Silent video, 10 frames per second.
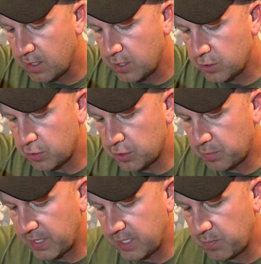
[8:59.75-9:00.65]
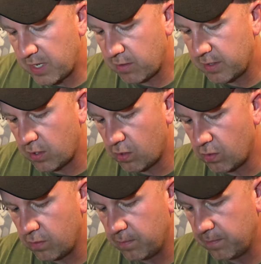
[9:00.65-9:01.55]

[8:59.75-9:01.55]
So the spring and the pin are in the hole.